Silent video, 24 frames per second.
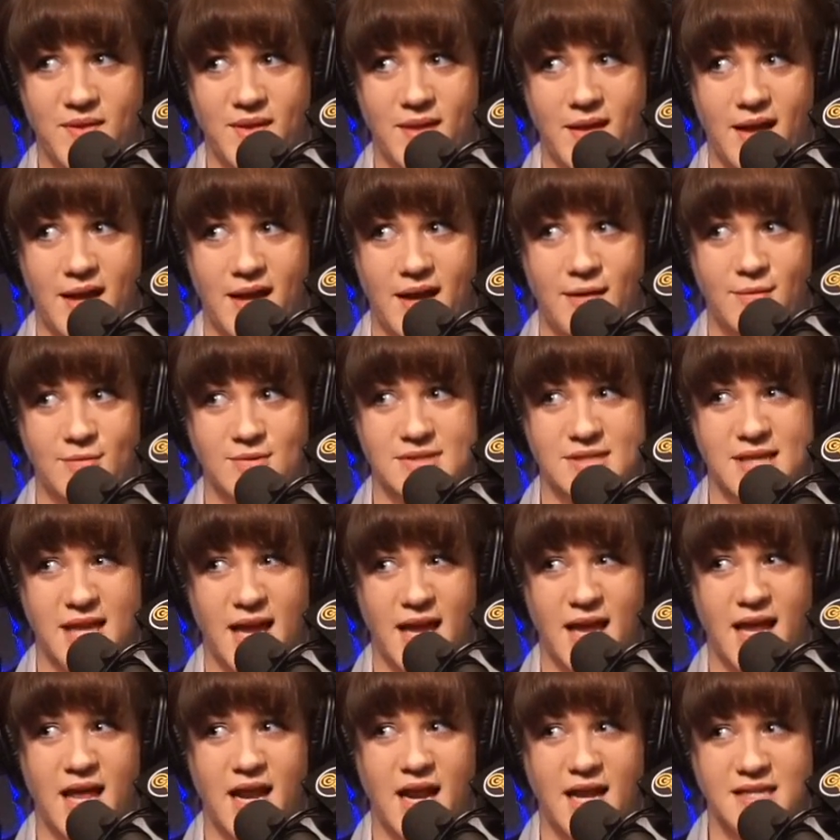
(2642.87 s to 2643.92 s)
and I was like,
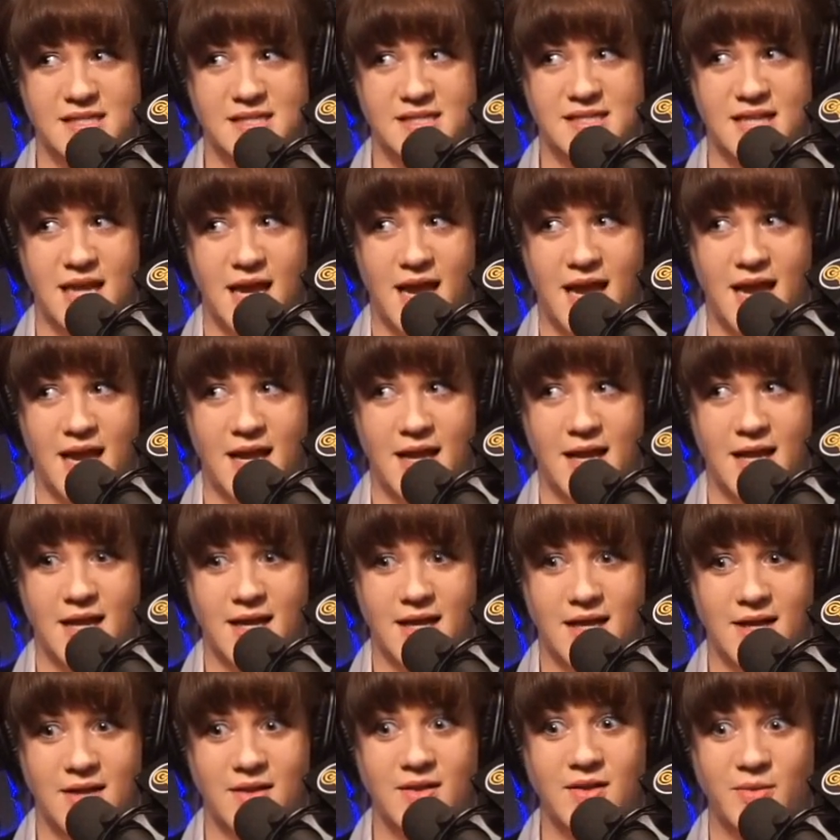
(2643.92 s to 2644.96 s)
can I stay
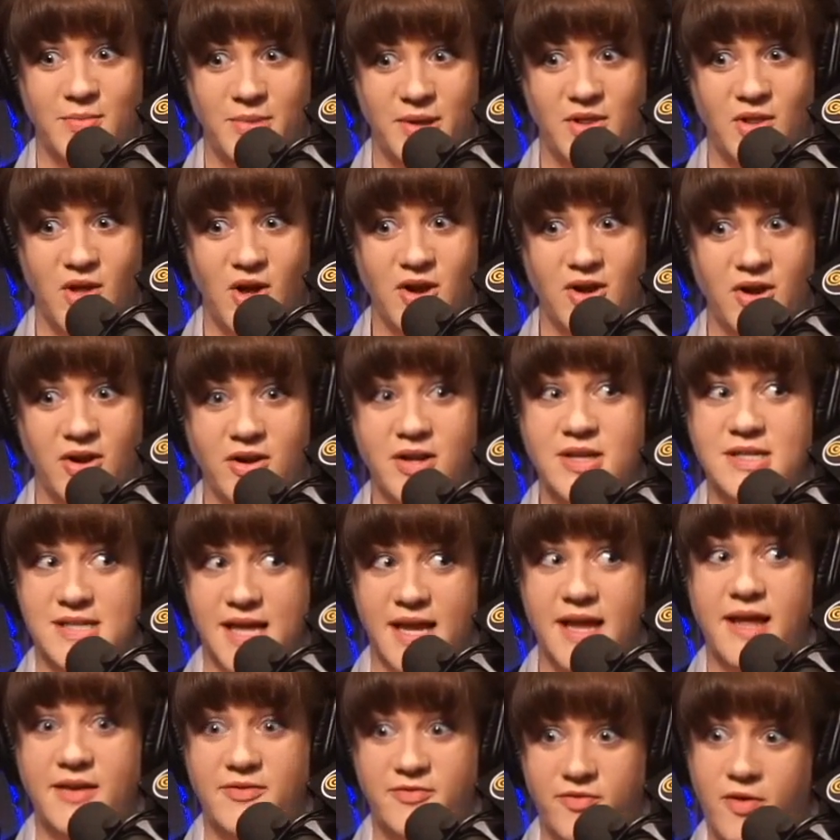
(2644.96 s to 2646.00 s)
a little bit longer? Because I
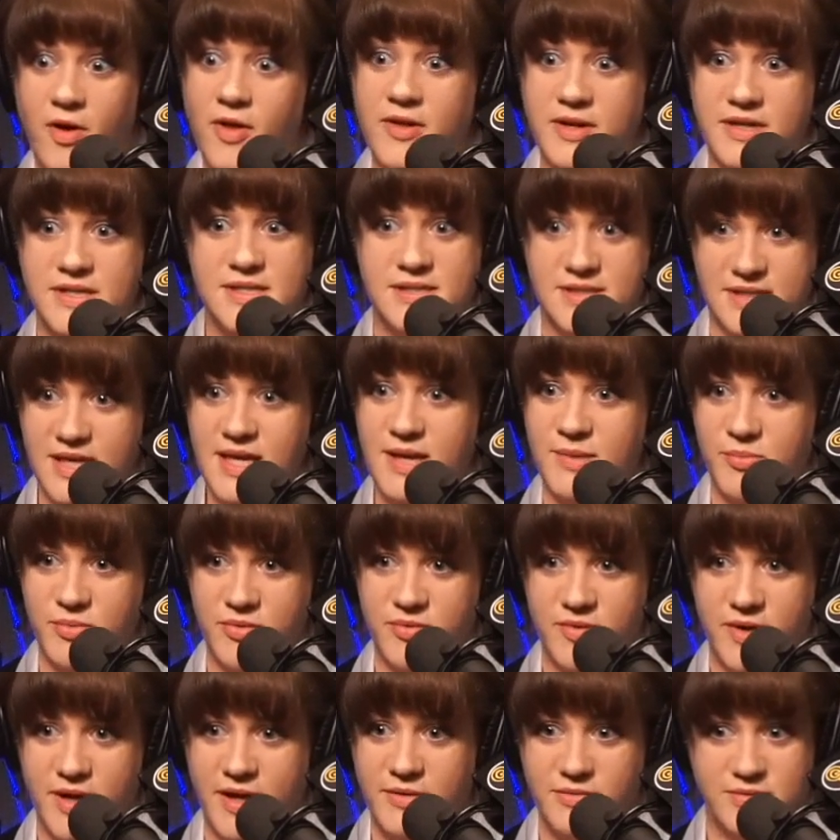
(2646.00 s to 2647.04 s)
had fallen asleep.
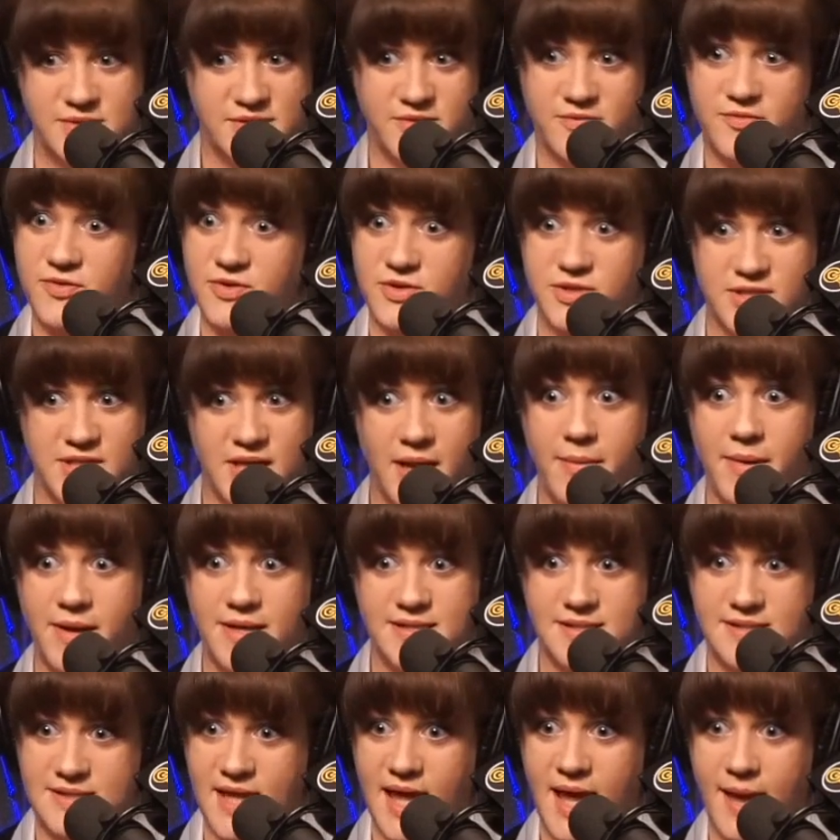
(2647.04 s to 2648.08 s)
And it was the first time I
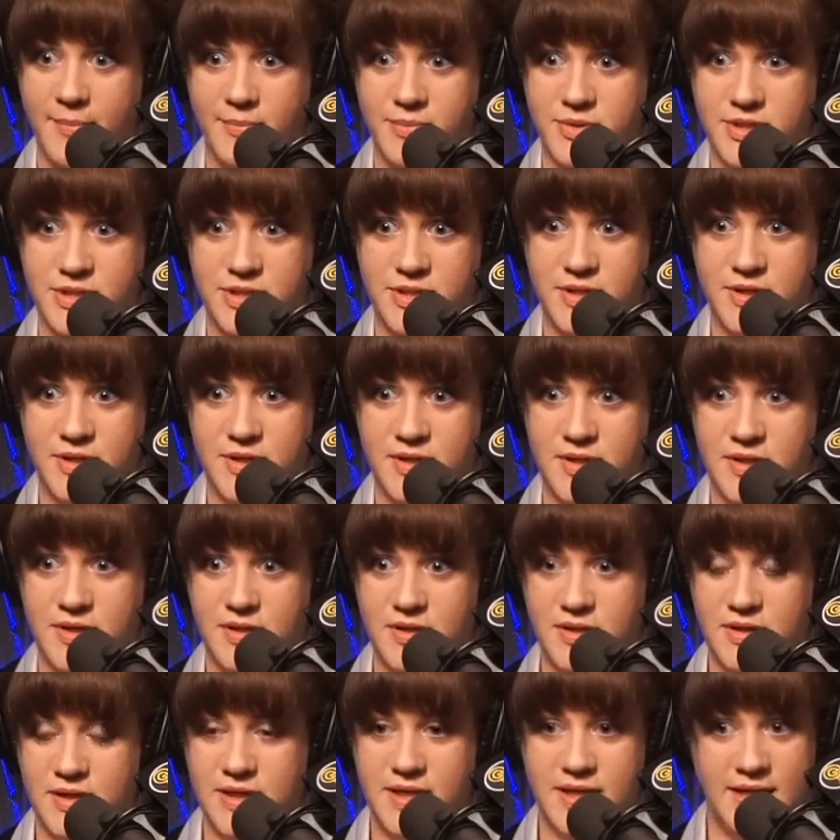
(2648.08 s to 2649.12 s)
slept
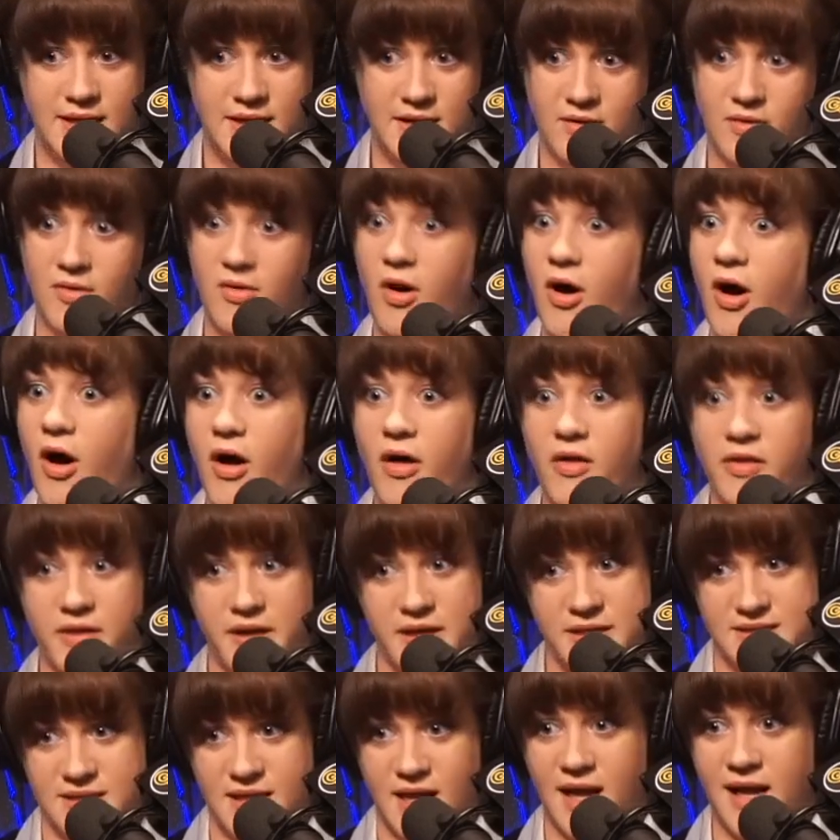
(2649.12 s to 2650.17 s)
in all
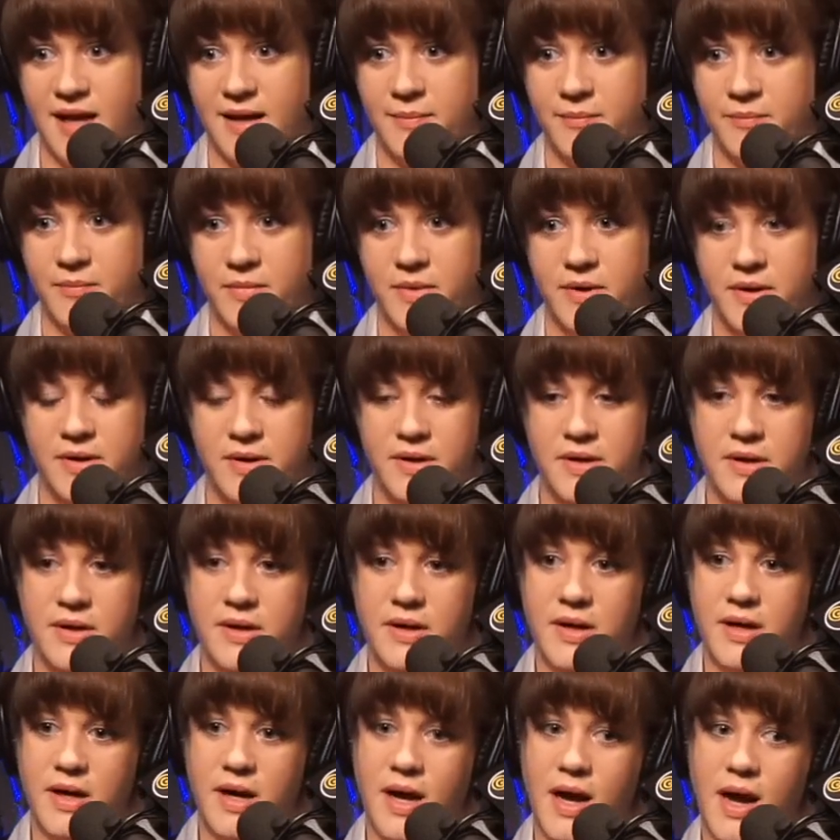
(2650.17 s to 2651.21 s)
that time.
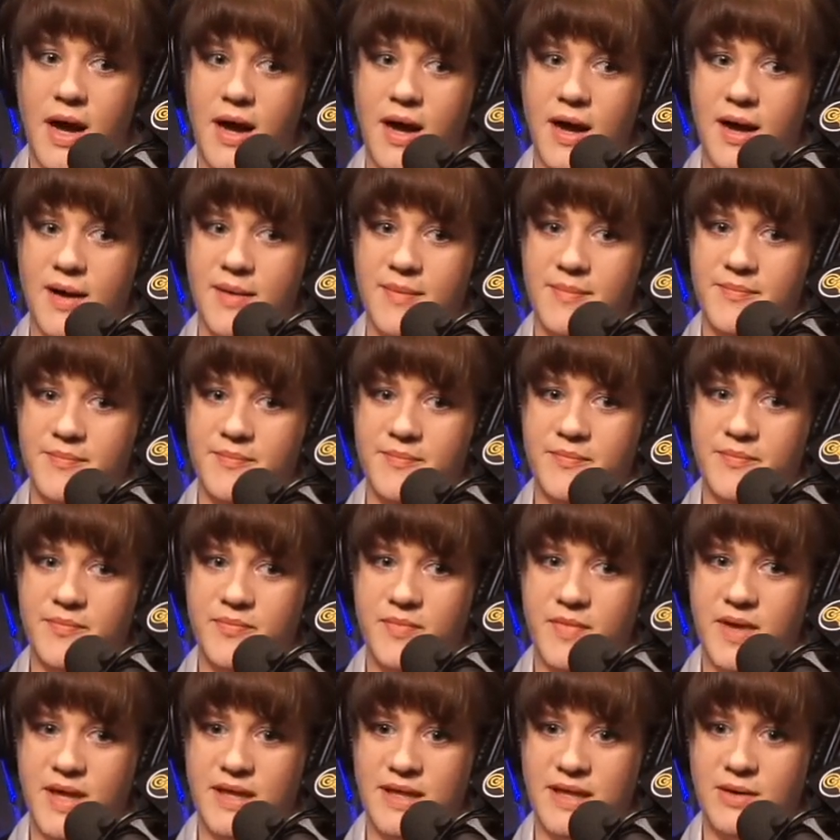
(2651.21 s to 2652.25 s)

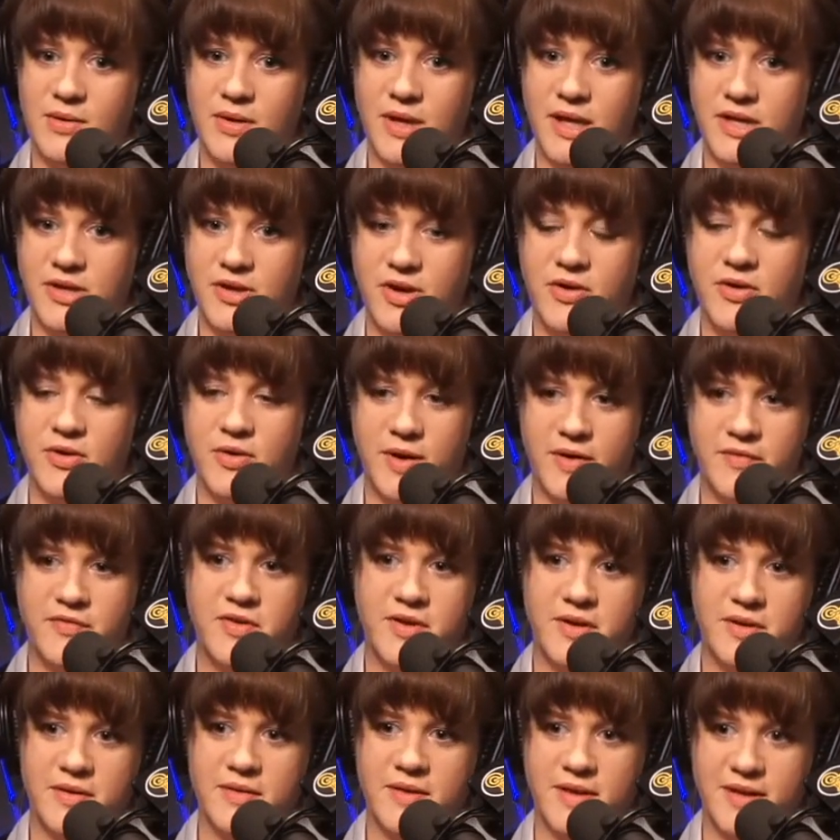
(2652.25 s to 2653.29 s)
And they were like, no, you have
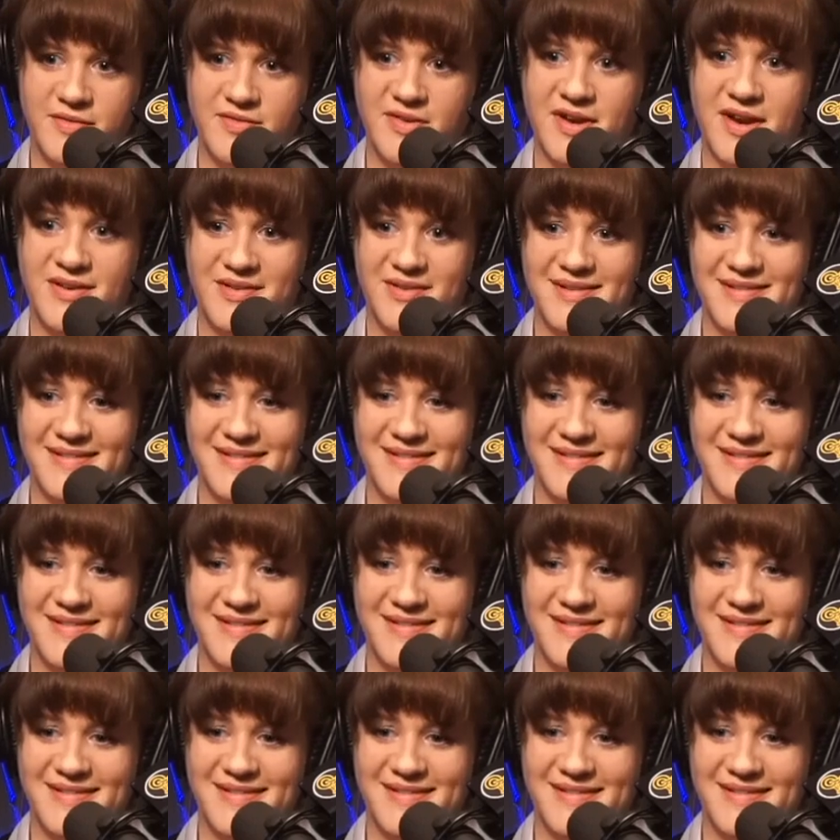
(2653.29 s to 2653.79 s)
to leave now.